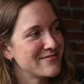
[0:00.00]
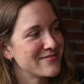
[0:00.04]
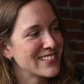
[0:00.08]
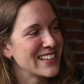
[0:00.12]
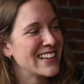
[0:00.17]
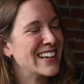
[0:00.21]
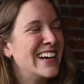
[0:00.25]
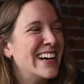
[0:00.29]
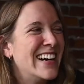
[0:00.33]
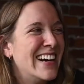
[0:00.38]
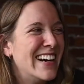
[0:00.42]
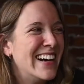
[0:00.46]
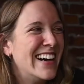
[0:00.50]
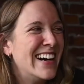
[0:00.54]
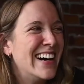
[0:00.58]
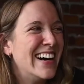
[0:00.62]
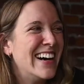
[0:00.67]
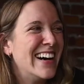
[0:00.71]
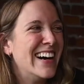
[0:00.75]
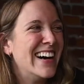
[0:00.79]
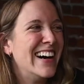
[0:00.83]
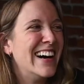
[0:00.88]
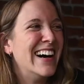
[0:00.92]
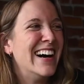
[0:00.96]
I'm Sarah,
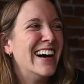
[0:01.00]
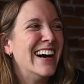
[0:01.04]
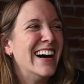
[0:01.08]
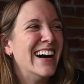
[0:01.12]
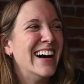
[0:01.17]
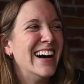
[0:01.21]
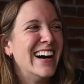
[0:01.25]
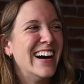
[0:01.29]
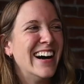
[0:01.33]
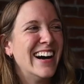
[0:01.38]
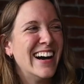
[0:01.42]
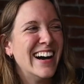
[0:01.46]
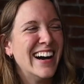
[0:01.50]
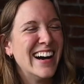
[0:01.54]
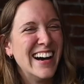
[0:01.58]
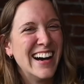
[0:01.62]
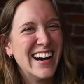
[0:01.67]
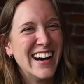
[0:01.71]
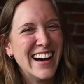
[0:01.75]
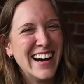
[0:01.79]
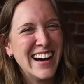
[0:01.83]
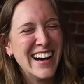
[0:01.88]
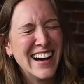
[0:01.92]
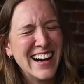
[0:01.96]
and I'm the editor of
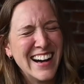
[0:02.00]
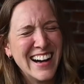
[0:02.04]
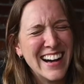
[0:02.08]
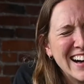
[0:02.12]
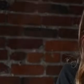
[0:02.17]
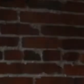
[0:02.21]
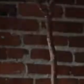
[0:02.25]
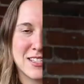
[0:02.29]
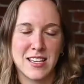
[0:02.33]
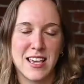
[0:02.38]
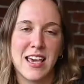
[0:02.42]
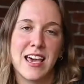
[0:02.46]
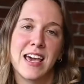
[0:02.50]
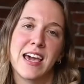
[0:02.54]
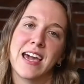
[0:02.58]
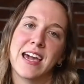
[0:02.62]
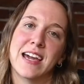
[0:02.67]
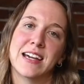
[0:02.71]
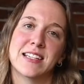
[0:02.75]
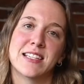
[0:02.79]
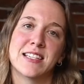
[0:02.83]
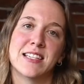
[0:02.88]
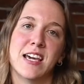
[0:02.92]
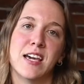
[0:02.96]
Base Notes.
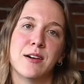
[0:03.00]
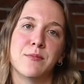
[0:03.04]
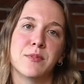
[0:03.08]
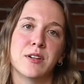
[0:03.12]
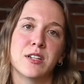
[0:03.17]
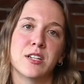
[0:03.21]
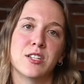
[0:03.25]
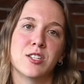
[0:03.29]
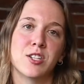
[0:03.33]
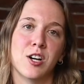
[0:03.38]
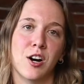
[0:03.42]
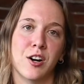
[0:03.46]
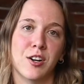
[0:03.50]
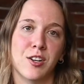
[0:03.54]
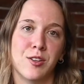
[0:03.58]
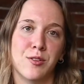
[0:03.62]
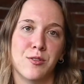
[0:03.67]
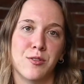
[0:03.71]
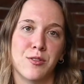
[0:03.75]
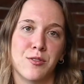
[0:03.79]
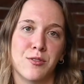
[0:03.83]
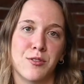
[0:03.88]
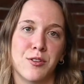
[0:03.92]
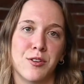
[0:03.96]
And today I'm going to talk
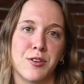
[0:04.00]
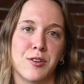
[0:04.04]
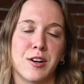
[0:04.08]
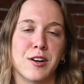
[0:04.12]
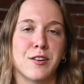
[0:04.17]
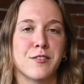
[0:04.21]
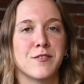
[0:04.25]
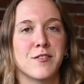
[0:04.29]
you through a